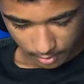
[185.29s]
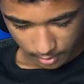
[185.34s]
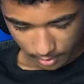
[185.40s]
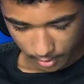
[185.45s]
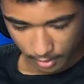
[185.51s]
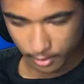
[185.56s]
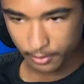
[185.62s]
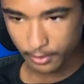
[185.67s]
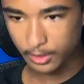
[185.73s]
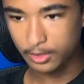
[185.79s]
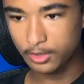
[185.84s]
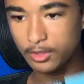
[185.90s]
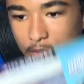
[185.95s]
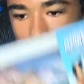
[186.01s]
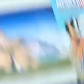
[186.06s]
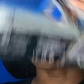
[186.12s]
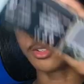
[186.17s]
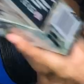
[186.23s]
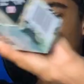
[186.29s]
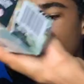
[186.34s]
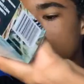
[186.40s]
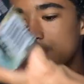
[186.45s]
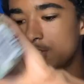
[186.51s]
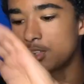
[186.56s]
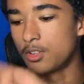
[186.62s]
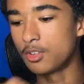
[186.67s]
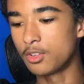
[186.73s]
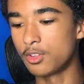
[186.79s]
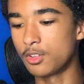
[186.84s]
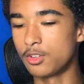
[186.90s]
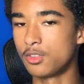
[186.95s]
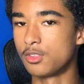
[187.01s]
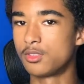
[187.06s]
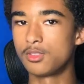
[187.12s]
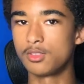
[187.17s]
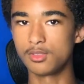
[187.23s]
The rest of the instructions are
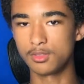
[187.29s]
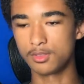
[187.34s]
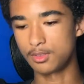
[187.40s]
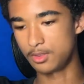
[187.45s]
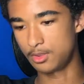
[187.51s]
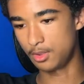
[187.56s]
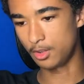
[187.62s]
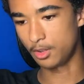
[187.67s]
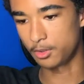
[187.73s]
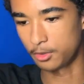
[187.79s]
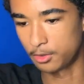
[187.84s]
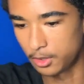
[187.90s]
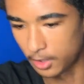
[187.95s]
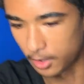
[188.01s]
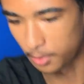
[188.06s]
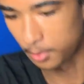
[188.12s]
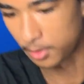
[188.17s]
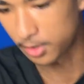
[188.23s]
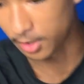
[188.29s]
the other thing, which